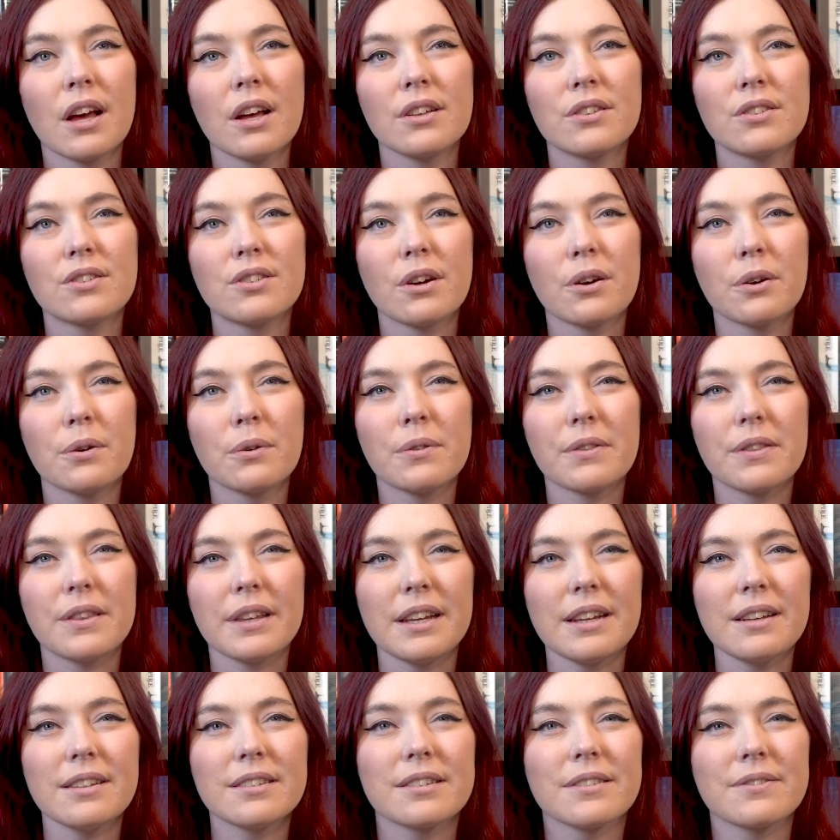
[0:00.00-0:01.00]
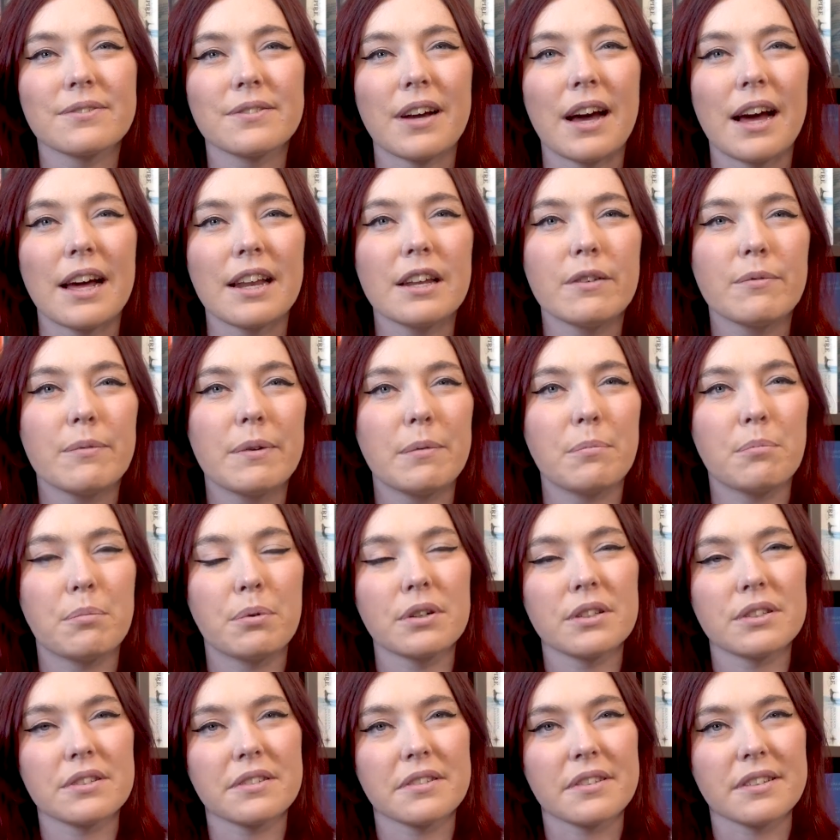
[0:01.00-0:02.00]
So these have kind of been
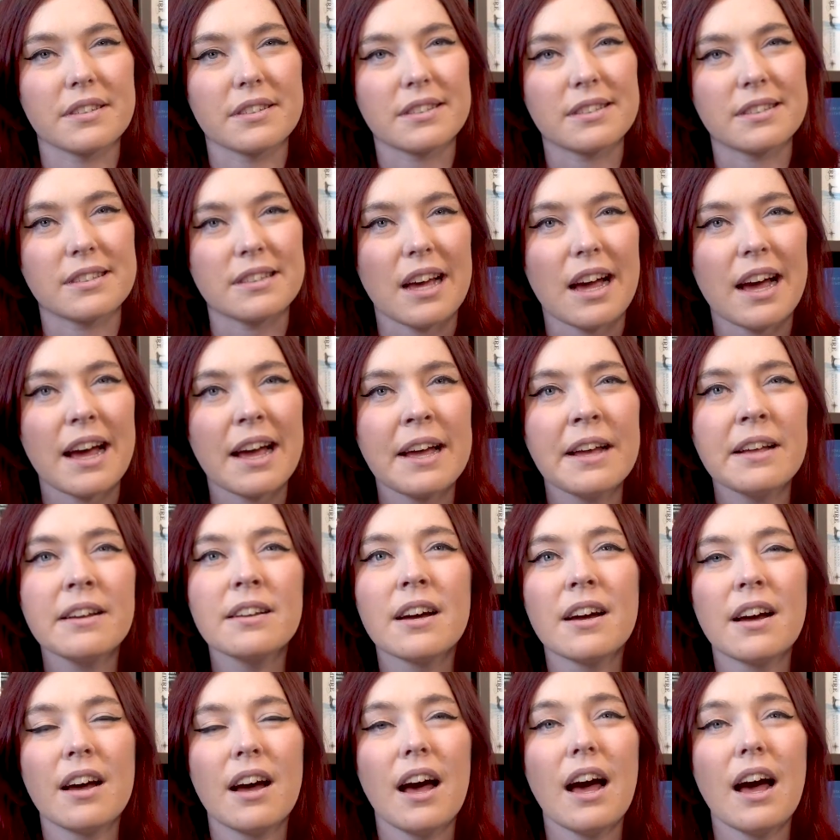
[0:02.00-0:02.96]
put to the side.